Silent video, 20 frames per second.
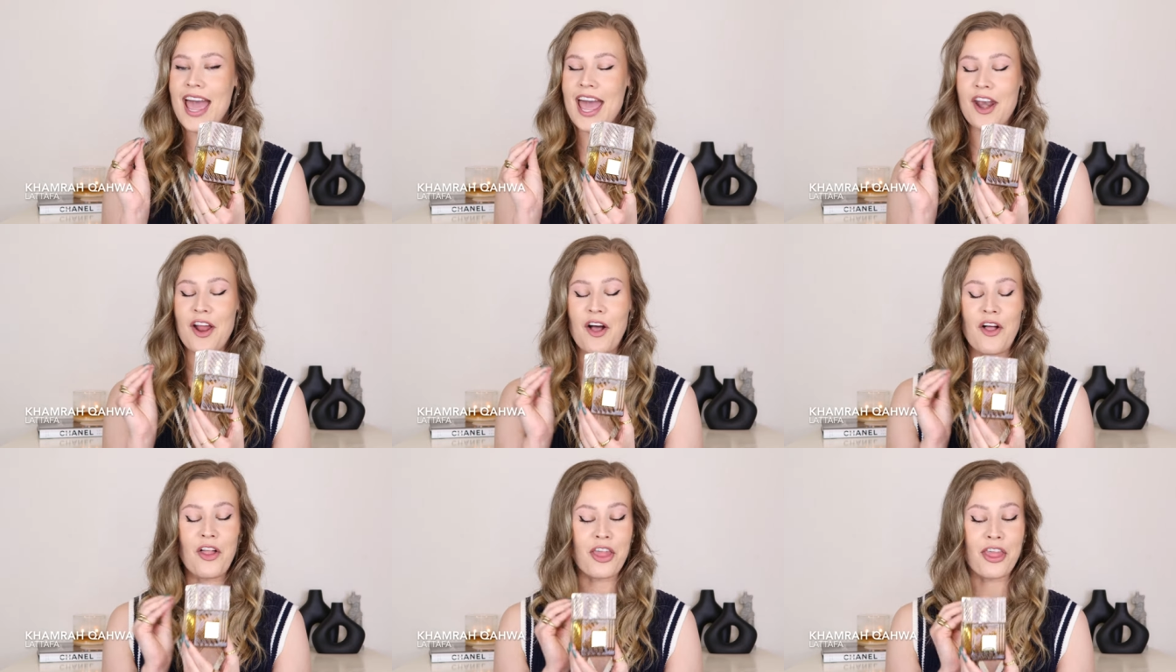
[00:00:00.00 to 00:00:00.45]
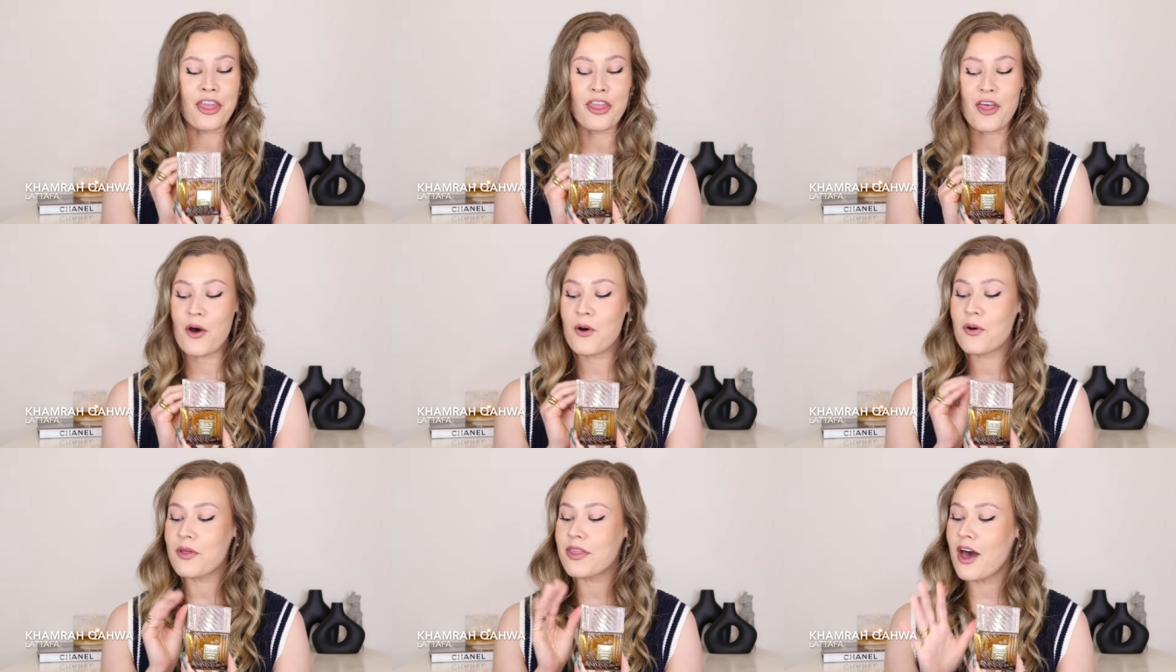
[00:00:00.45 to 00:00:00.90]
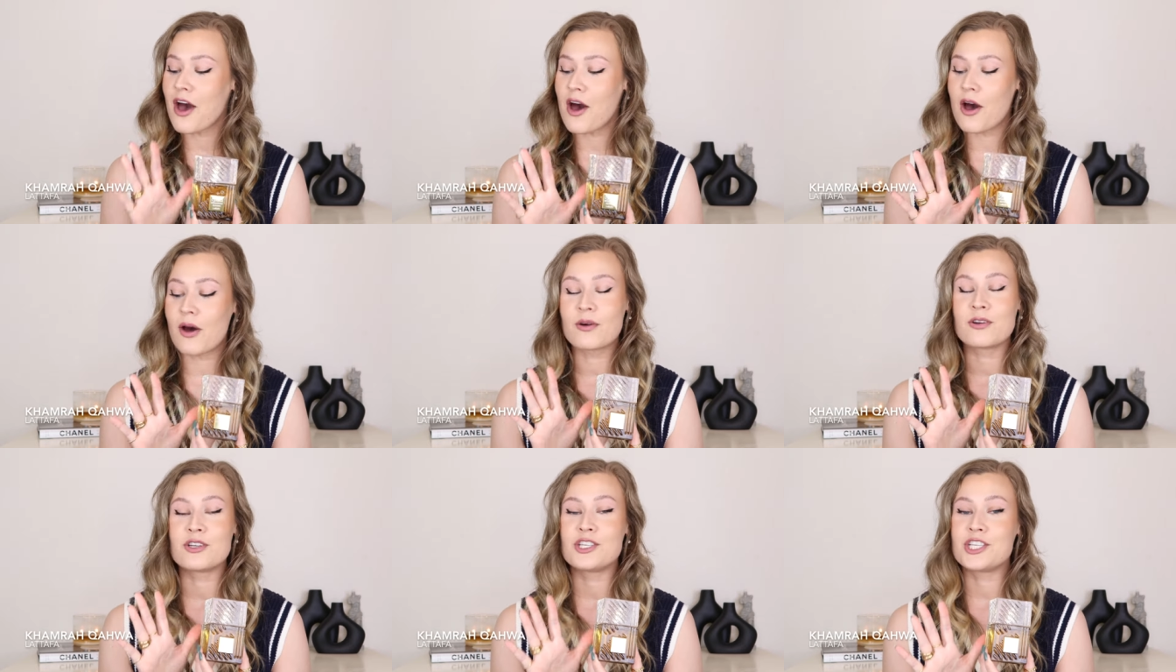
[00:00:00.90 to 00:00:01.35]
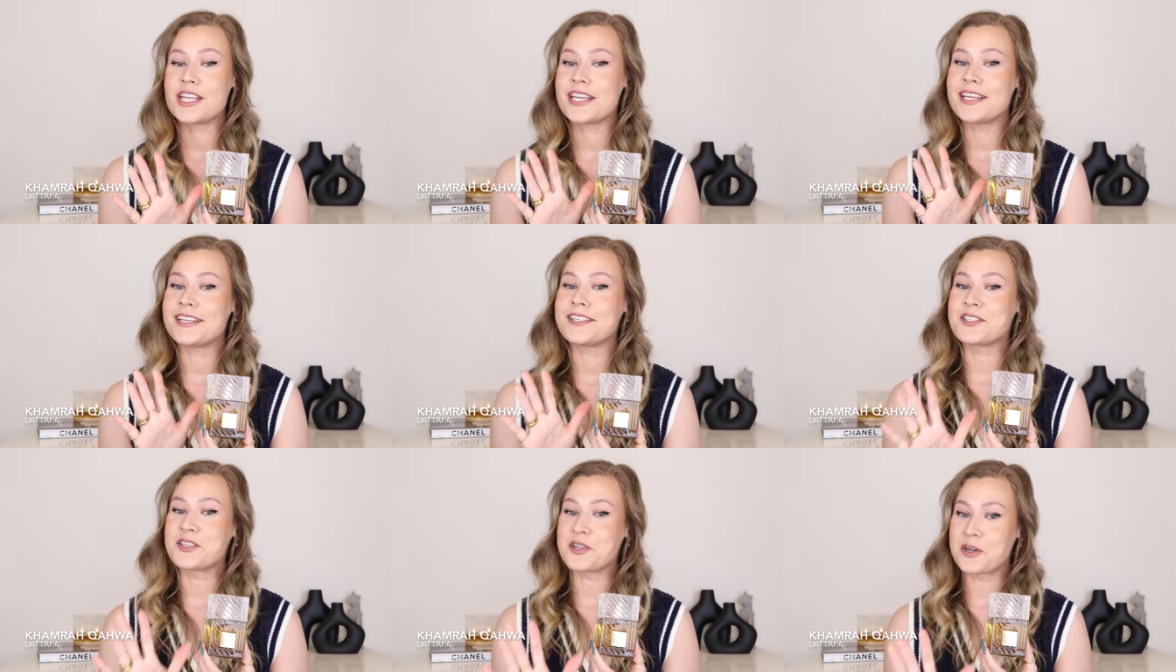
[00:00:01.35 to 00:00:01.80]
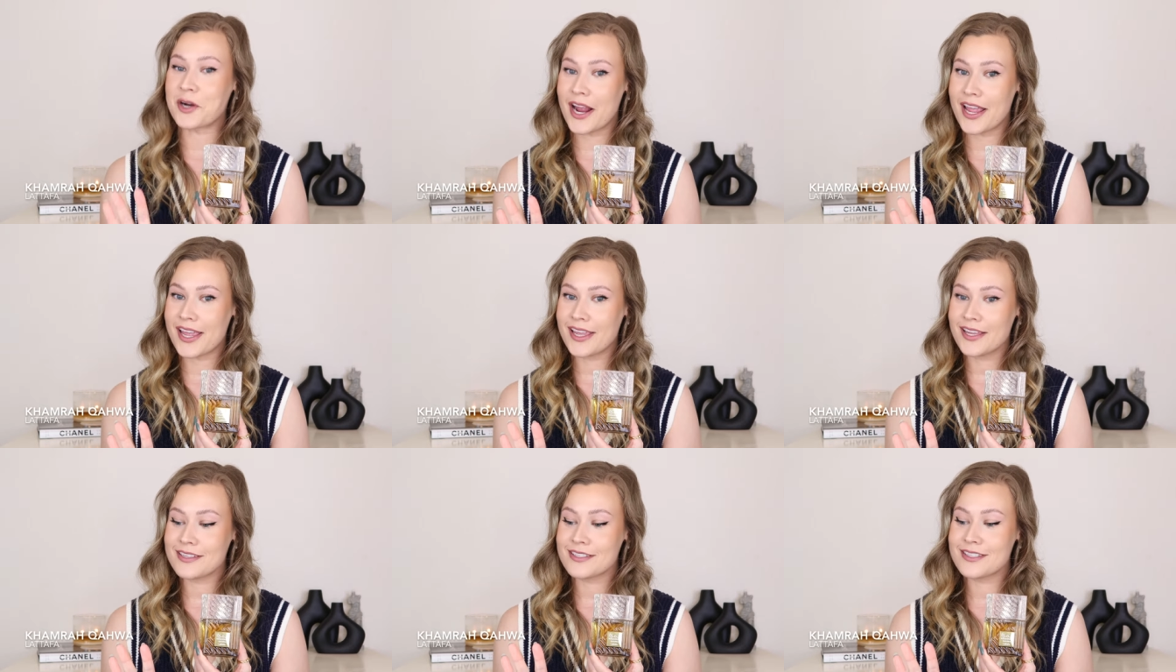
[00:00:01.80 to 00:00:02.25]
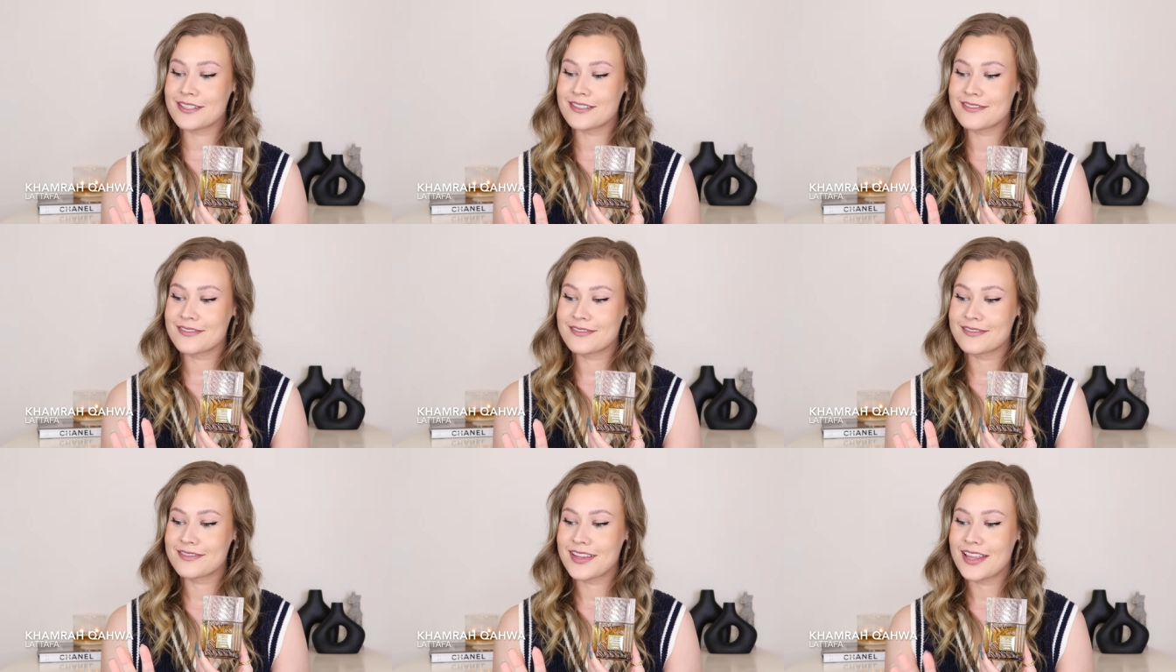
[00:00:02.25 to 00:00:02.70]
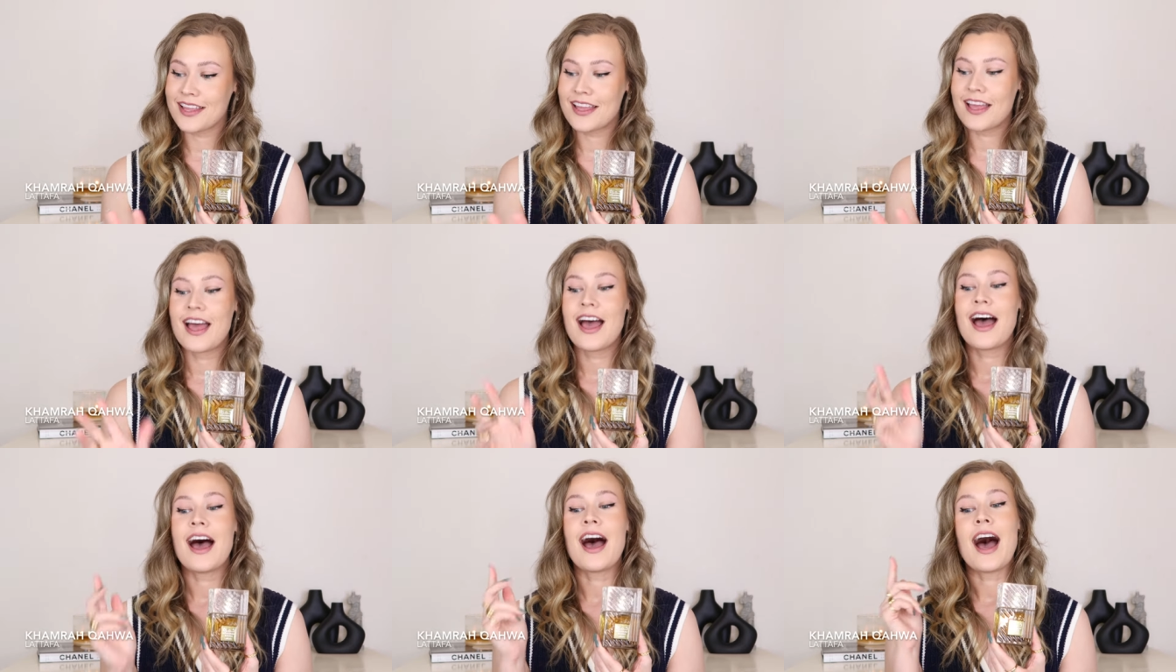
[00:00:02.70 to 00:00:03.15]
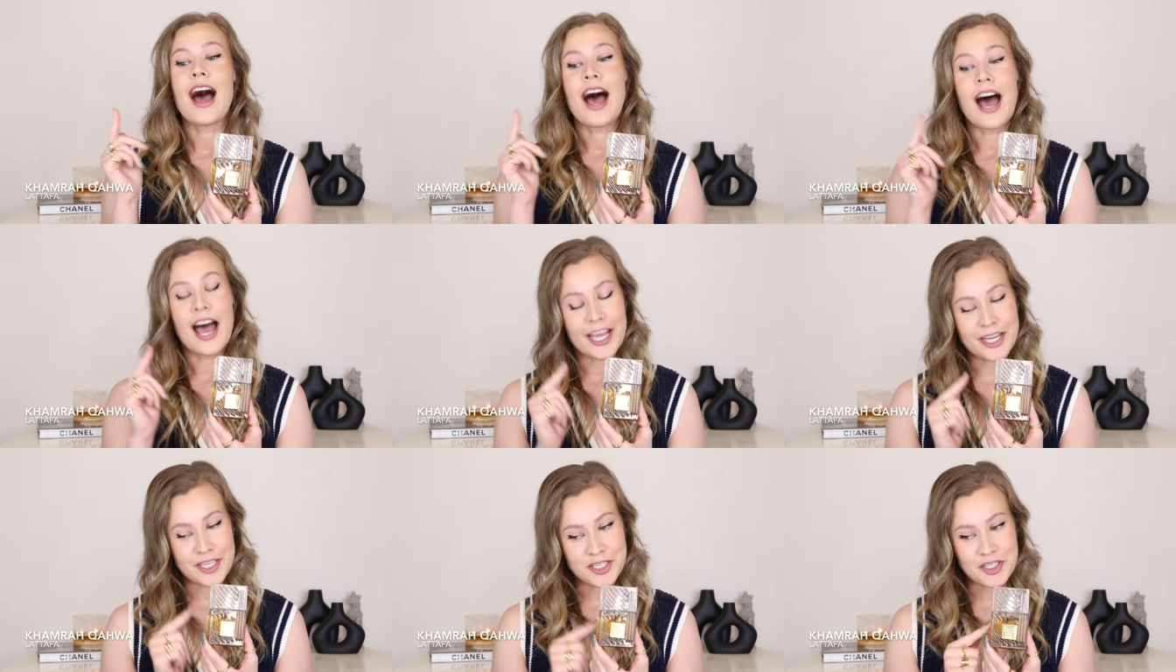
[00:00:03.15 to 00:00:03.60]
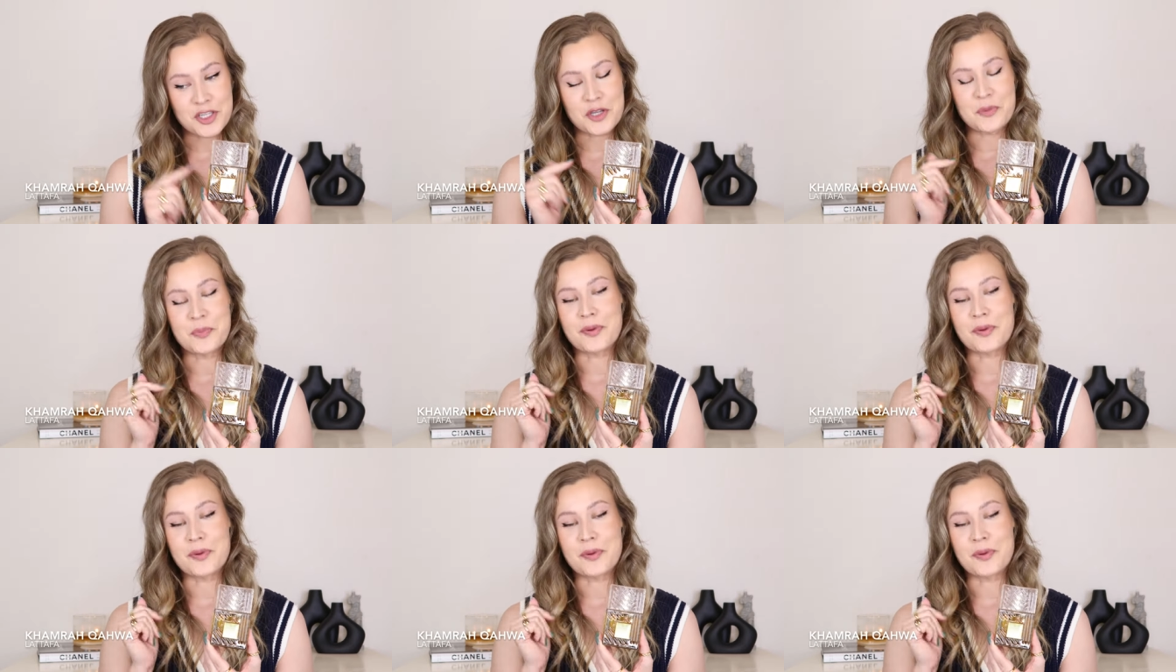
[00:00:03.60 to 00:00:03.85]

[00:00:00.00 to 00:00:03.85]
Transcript: And although the OG is great, I do